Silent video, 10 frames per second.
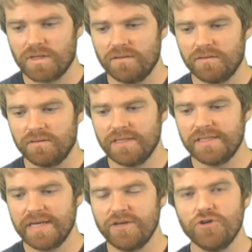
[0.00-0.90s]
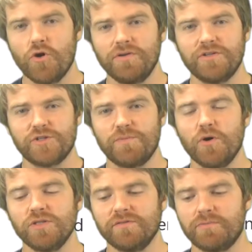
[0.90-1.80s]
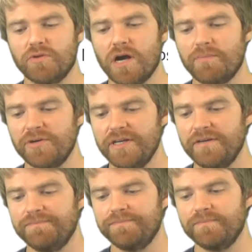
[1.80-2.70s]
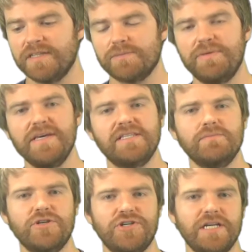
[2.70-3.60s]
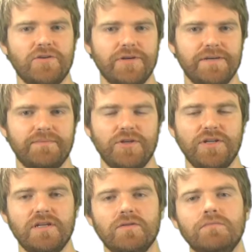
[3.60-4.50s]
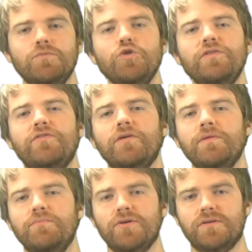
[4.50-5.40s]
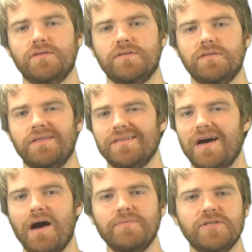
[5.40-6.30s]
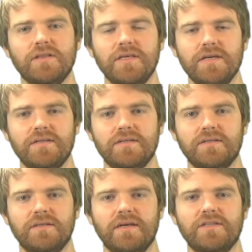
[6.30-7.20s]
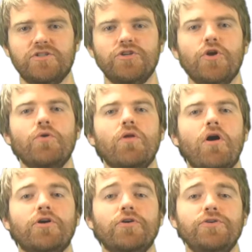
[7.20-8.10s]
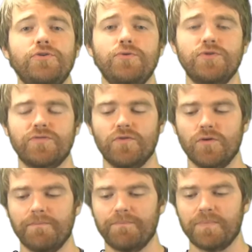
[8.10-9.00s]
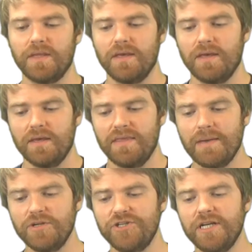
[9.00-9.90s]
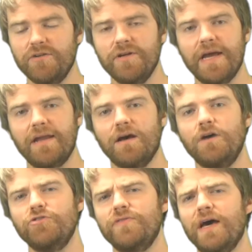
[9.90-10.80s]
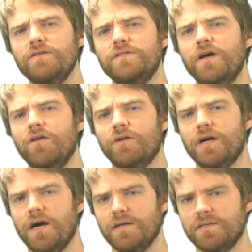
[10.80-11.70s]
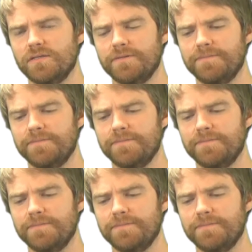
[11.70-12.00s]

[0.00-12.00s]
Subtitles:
Let's say you go and dispose of a property. It's a piece of machinery. You need to remove it from the books. It's obsolete. It's no longer useful. That machinery had a $100,000 cost.